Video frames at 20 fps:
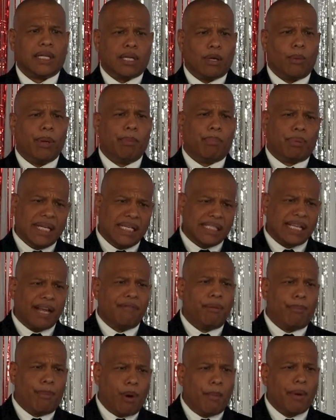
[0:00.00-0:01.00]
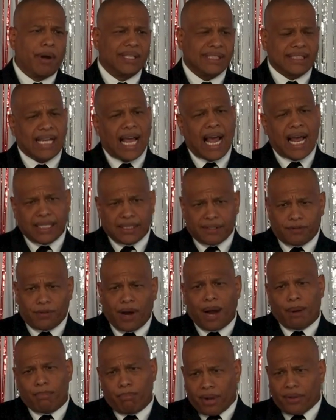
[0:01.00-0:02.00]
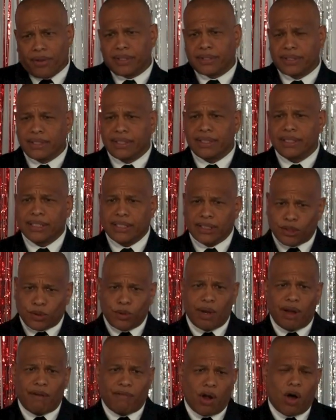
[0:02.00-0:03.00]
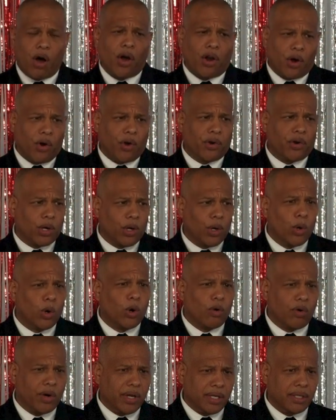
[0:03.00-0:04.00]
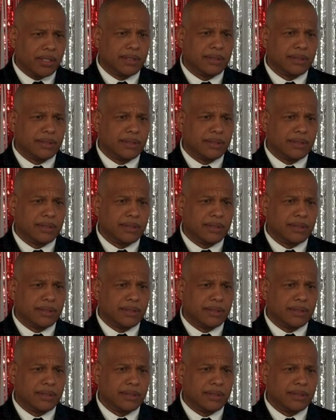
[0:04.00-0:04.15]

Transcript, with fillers: Can we please have a moment of silence for our brothers and sisters who have gone on to glory?